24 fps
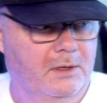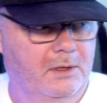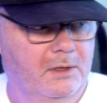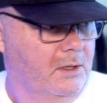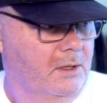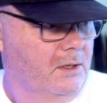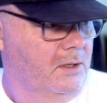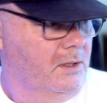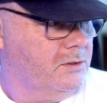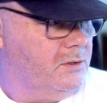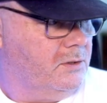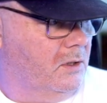
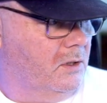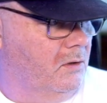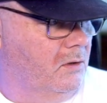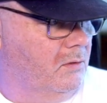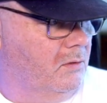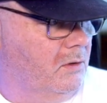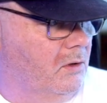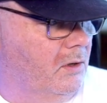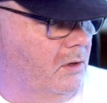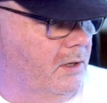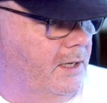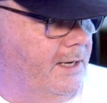So
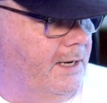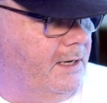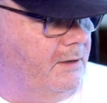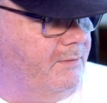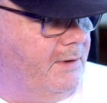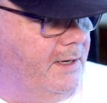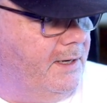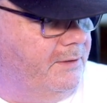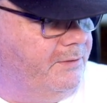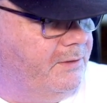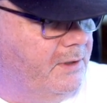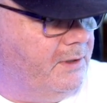go ahead
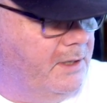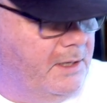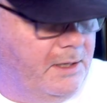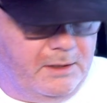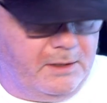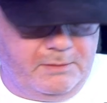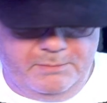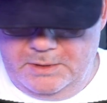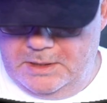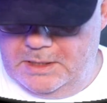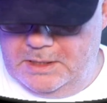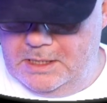right
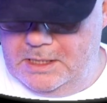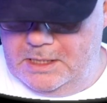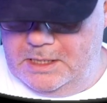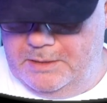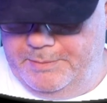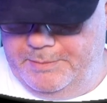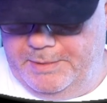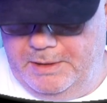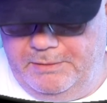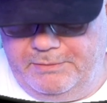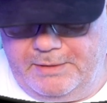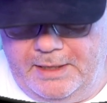there
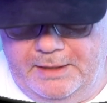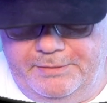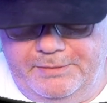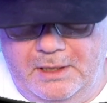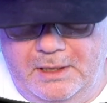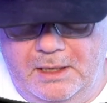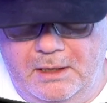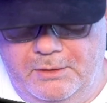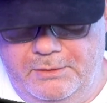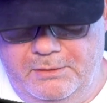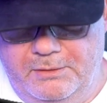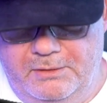and got that
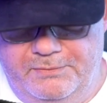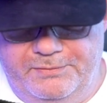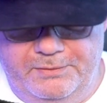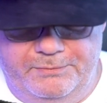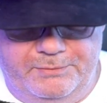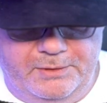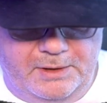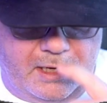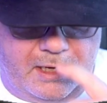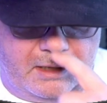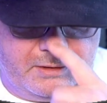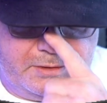
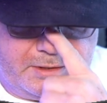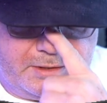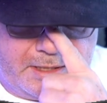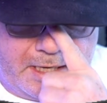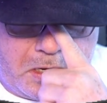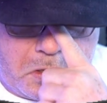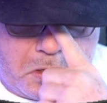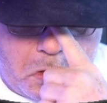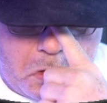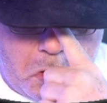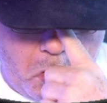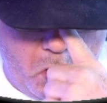$150
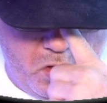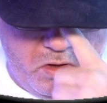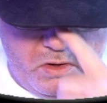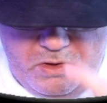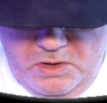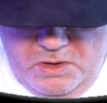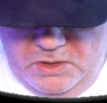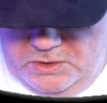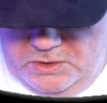out. So